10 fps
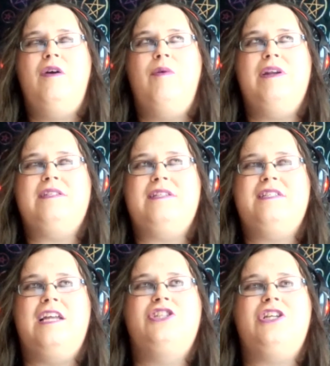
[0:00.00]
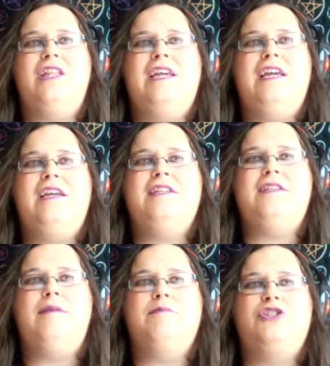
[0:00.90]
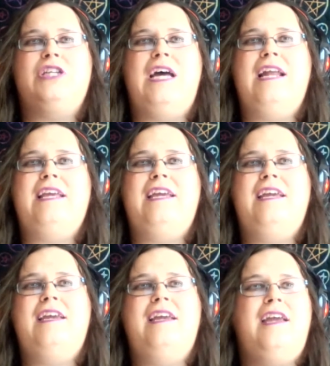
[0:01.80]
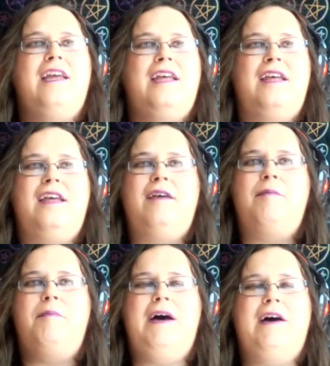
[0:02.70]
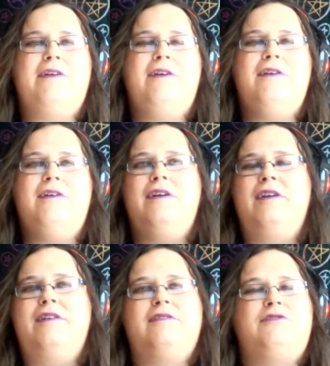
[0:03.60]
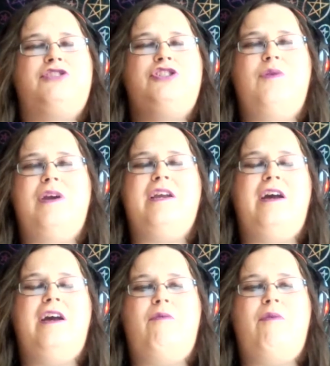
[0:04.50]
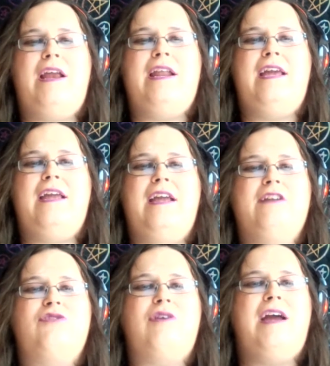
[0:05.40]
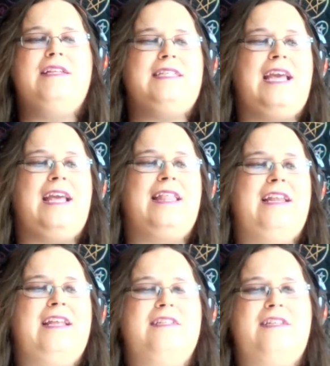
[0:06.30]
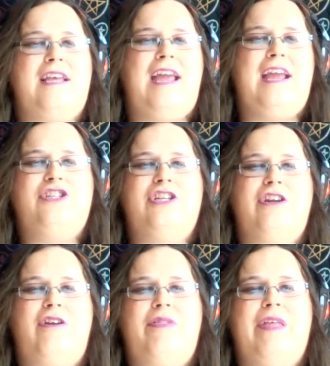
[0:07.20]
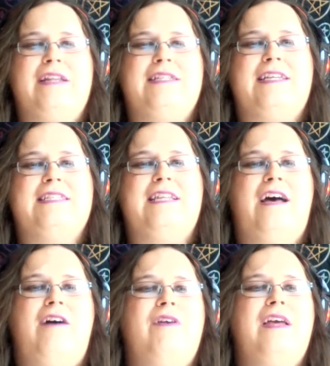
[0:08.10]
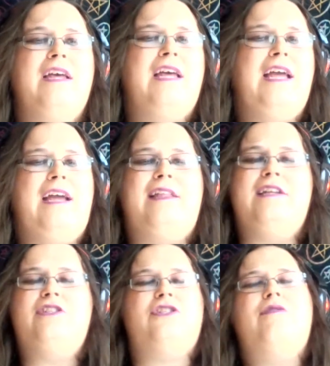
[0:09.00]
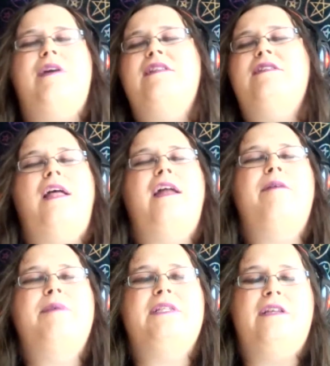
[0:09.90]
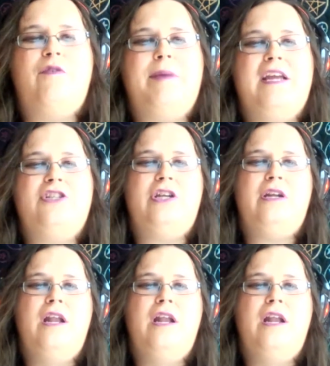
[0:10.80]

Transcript: what is essentially some shoddy modern shortcut writing and try to say that it is ancient and authentic stuff and that just creates a lot of misinformation